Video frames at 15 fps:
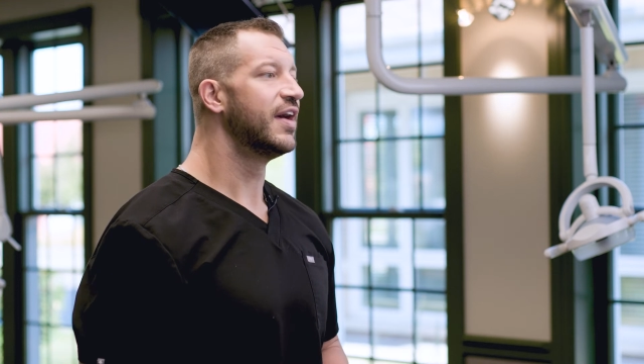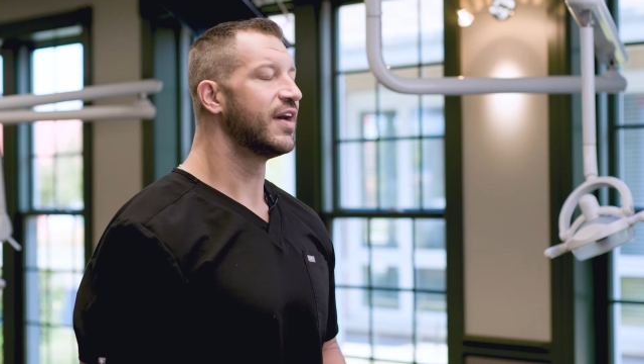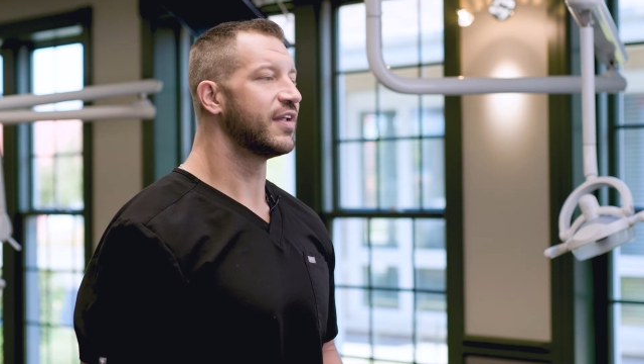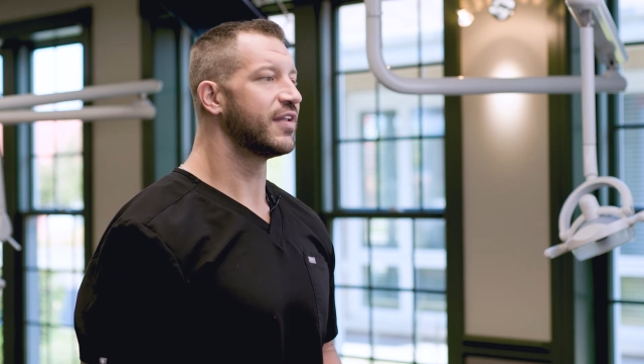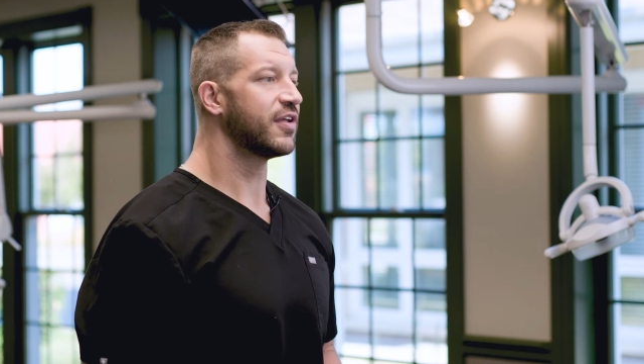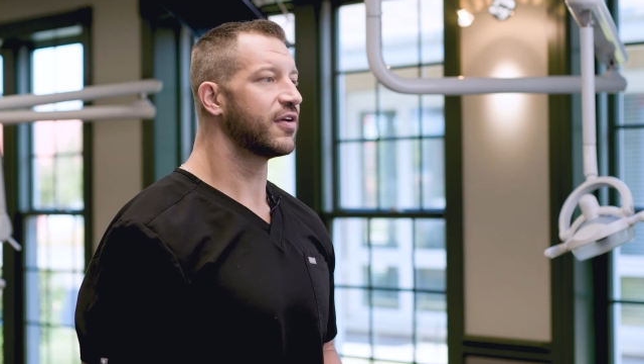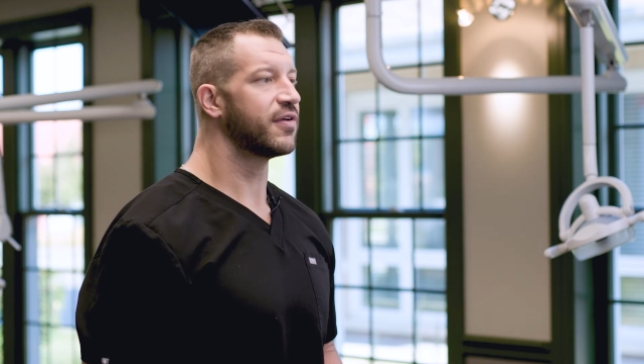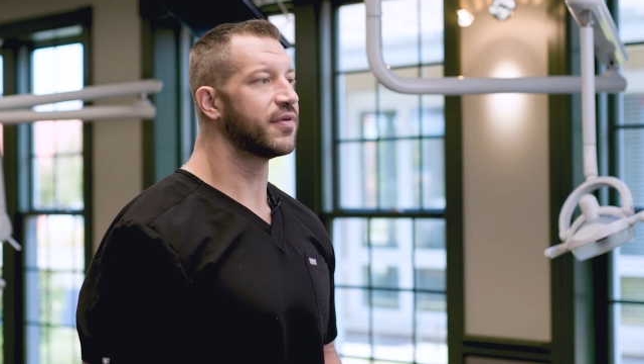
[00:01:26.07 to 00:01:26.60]

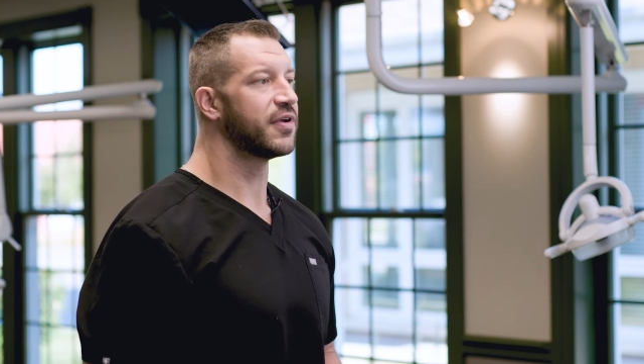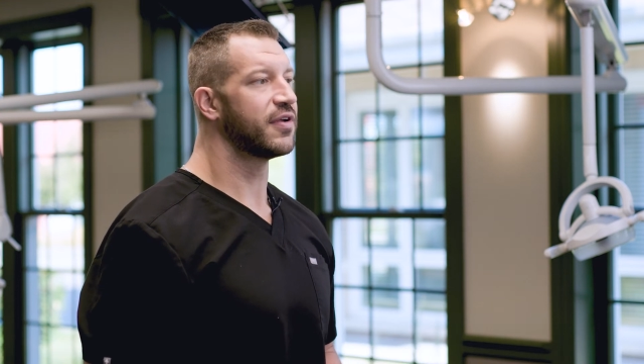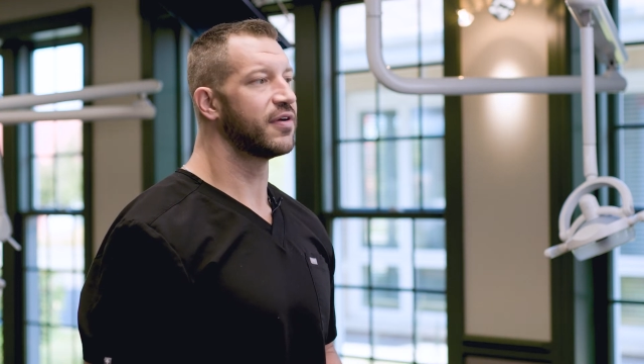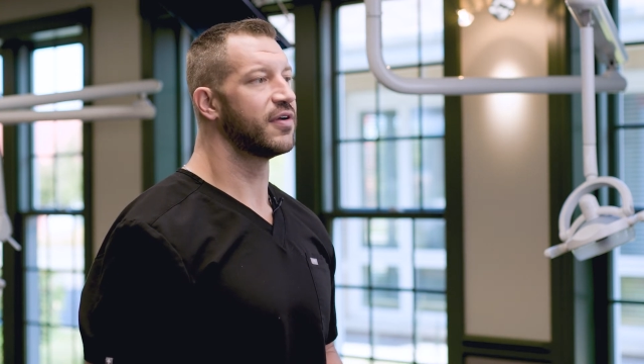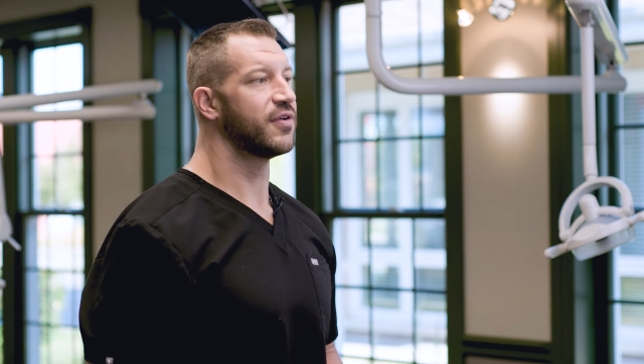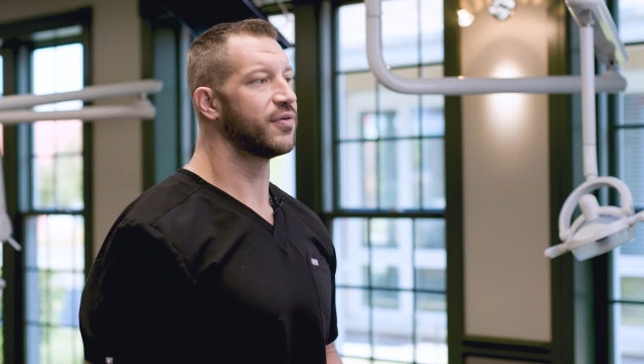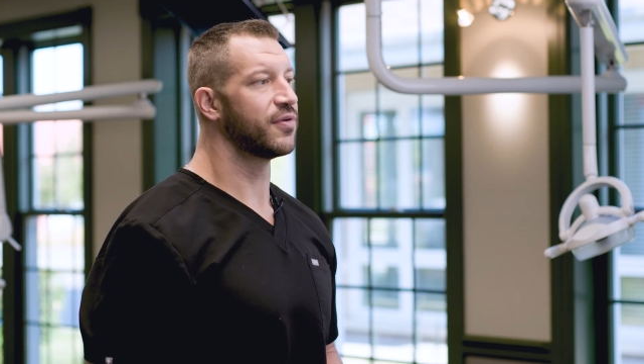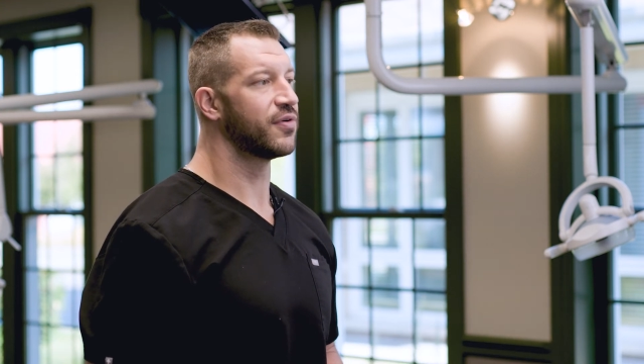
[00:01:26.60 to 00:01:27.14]
until you
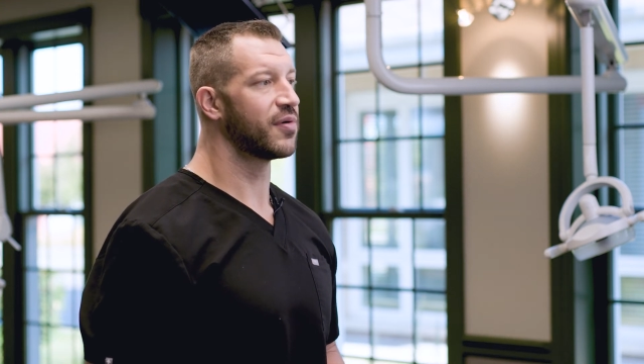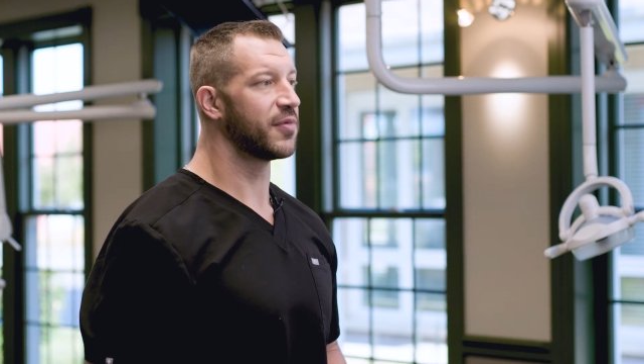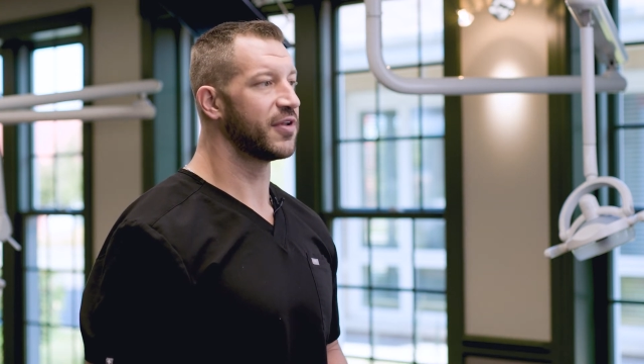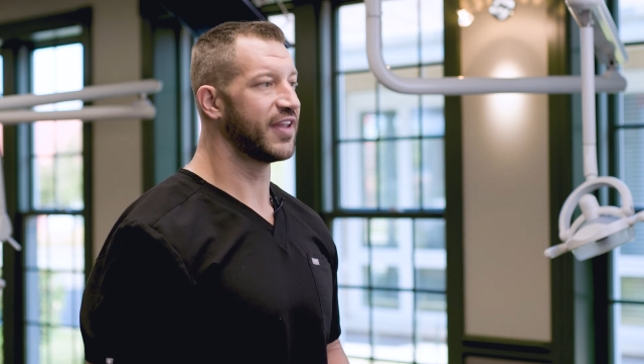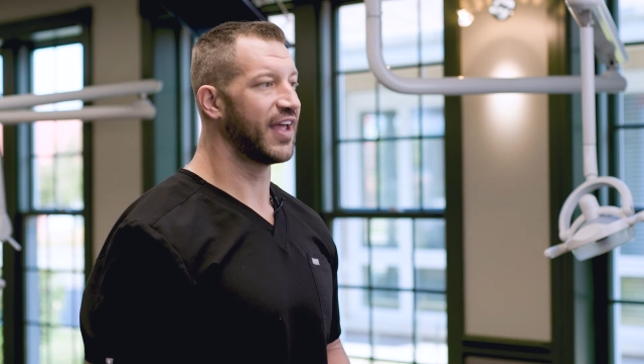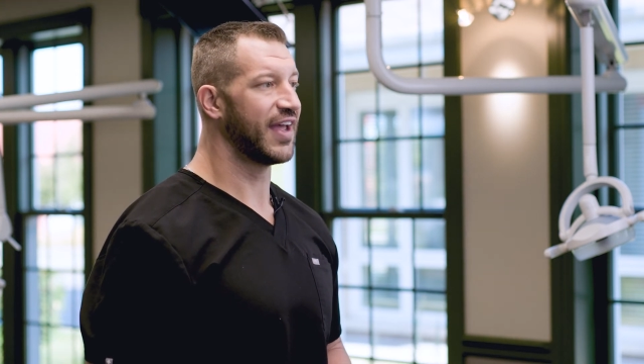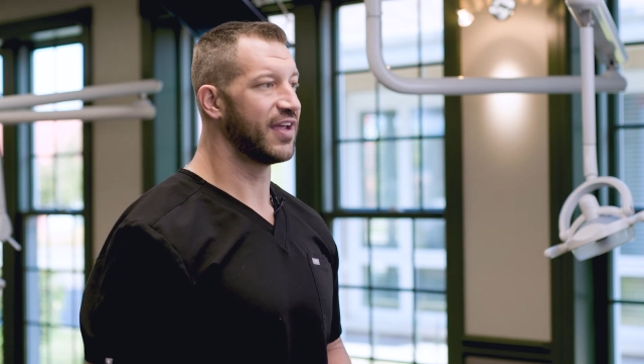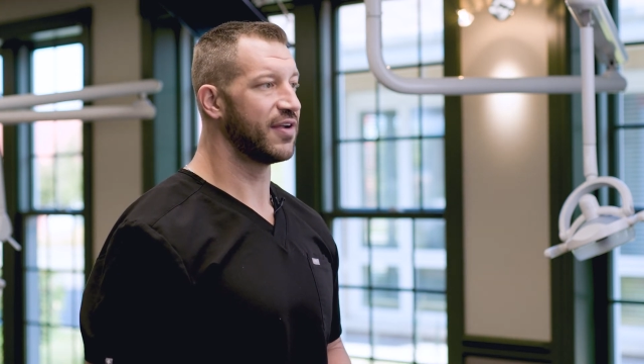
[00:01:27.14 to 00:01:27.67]
return to a normal
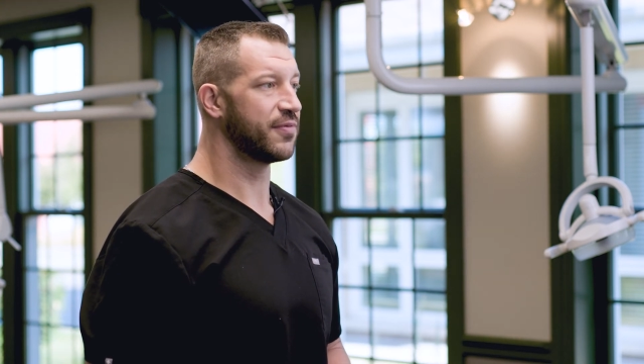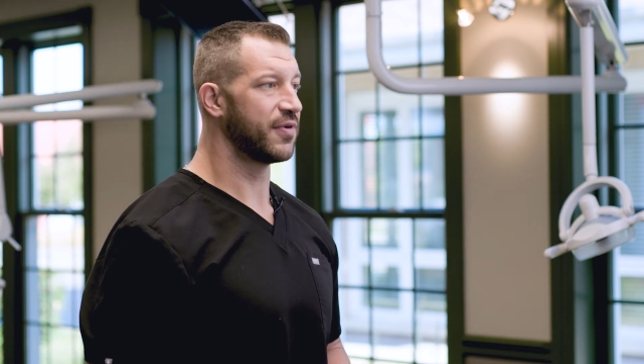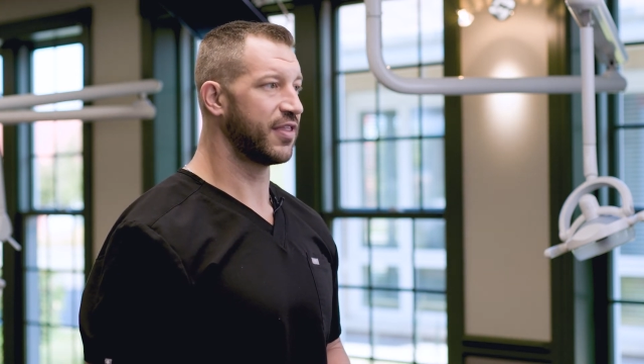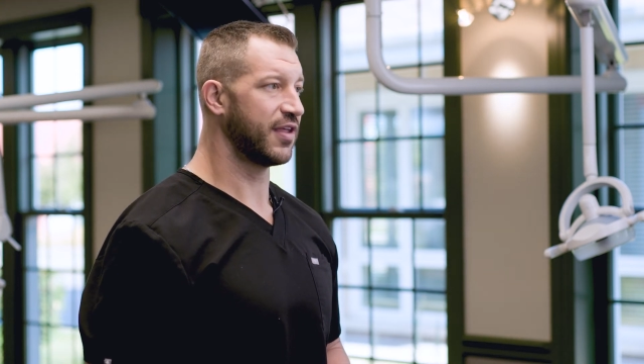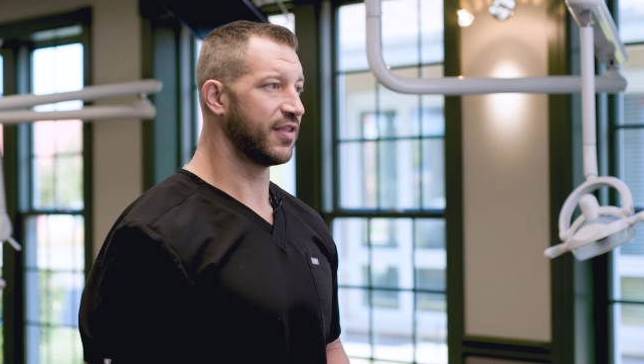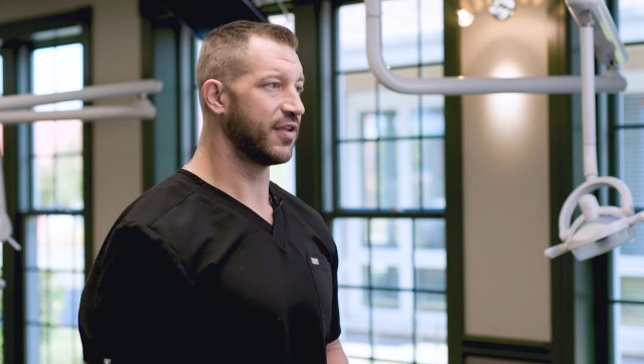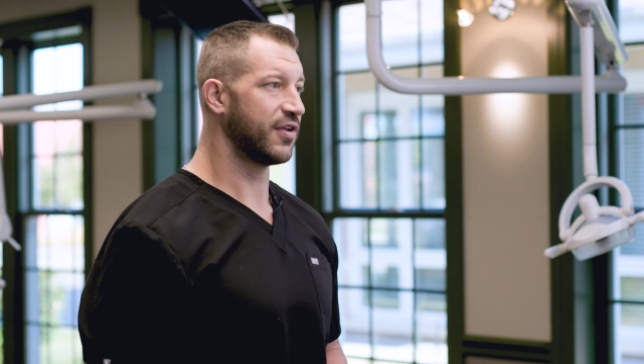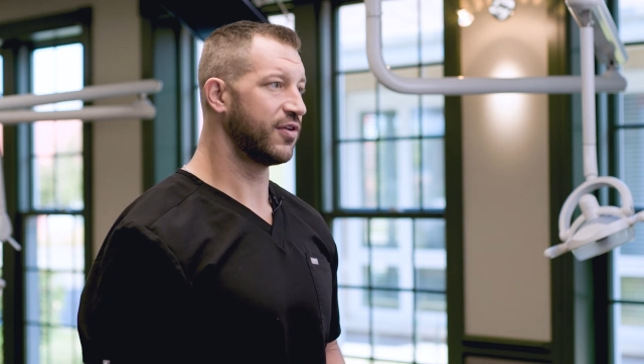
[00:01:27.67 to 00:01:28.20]
diet
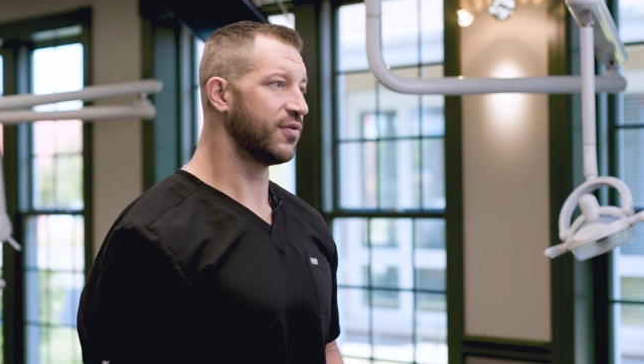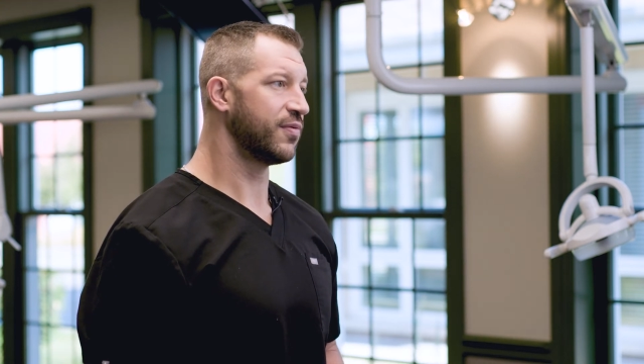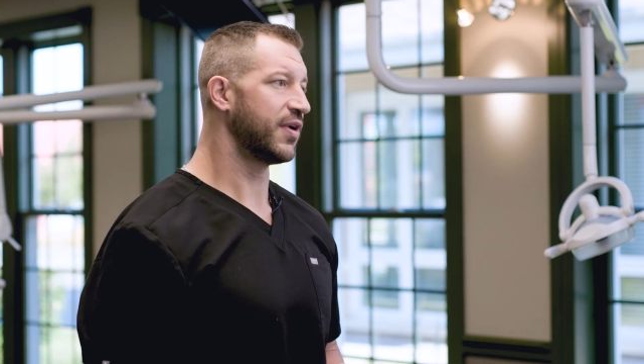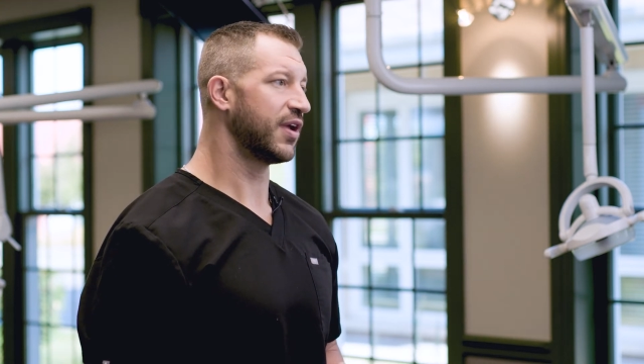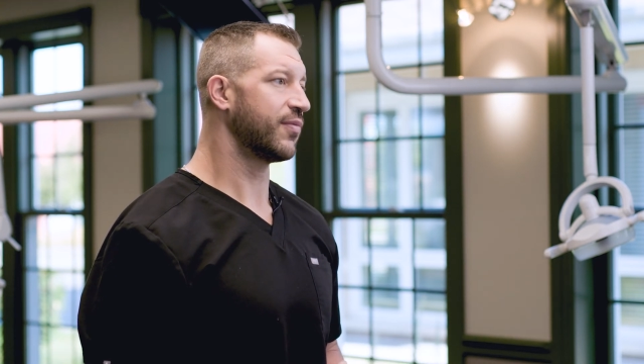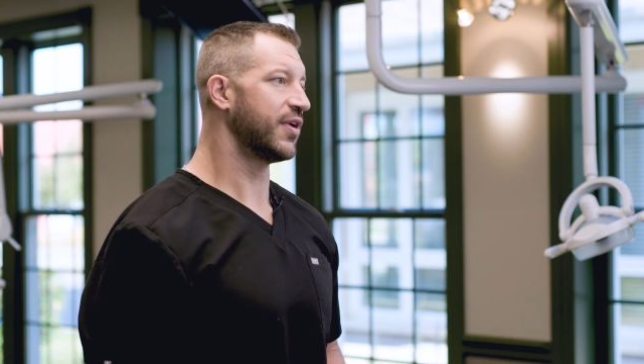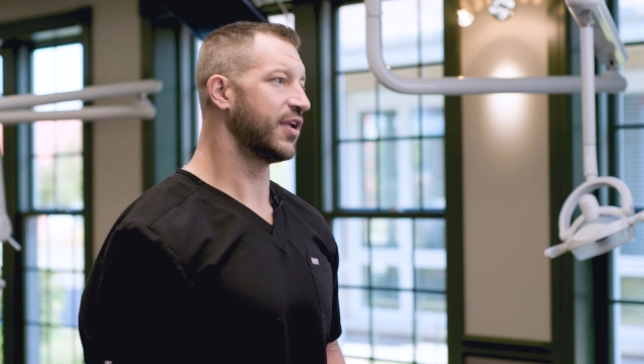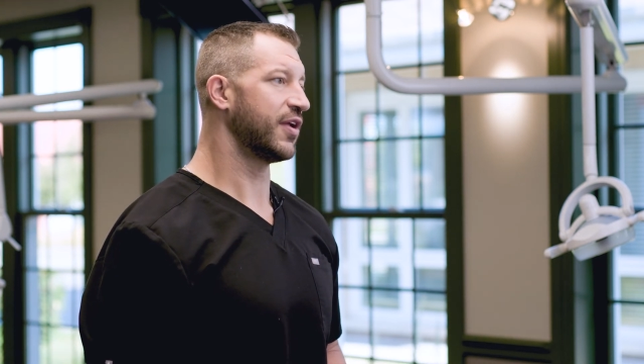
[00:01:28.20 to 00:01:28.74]
within the
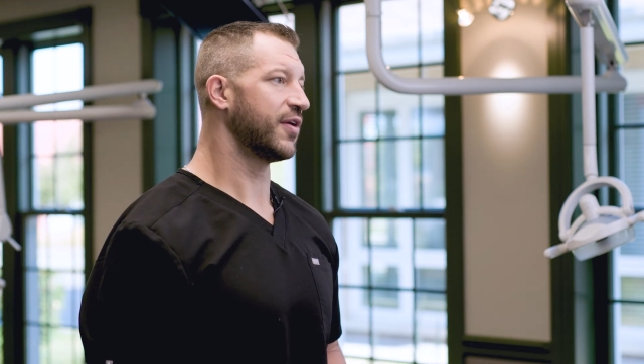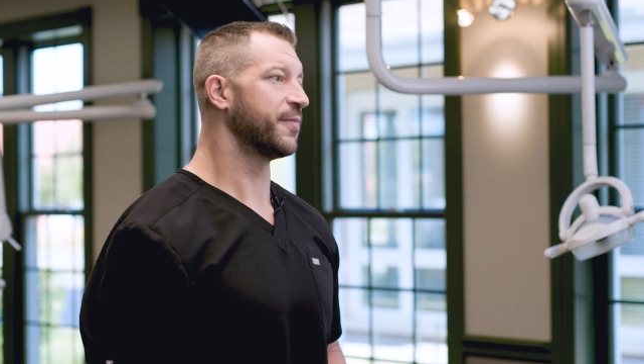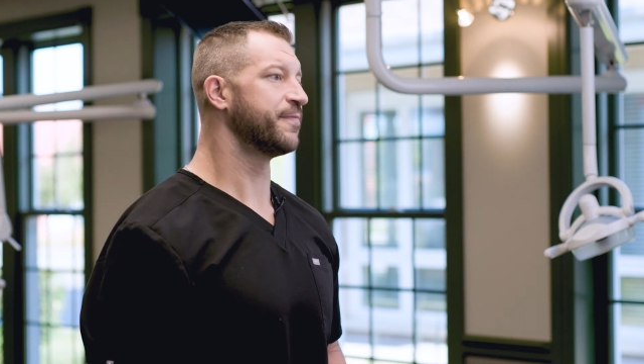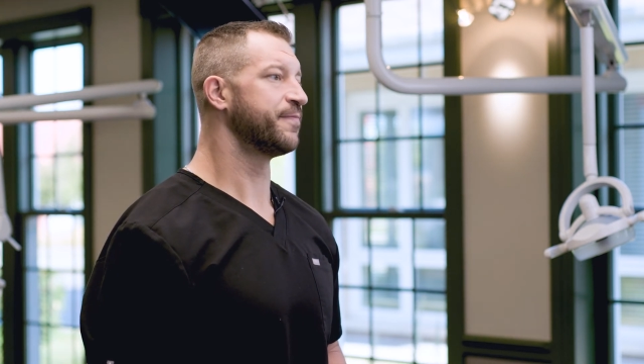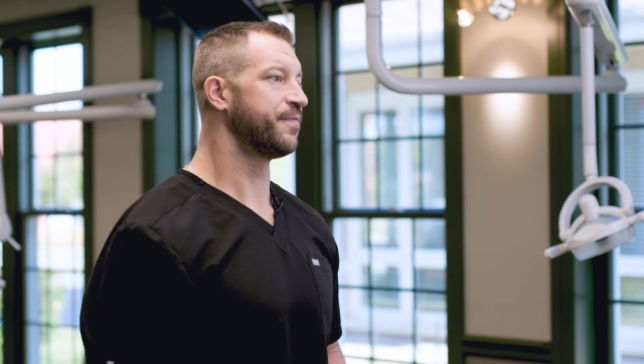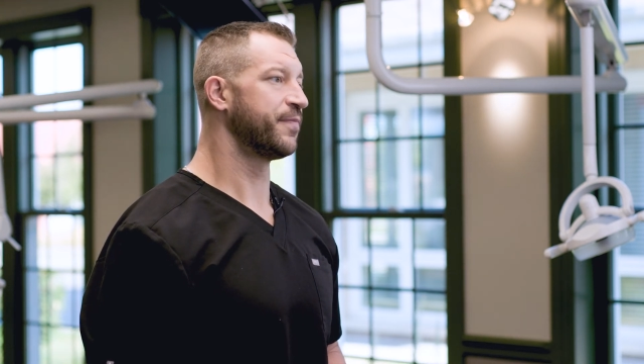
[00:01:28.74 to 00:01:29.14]
2-week window.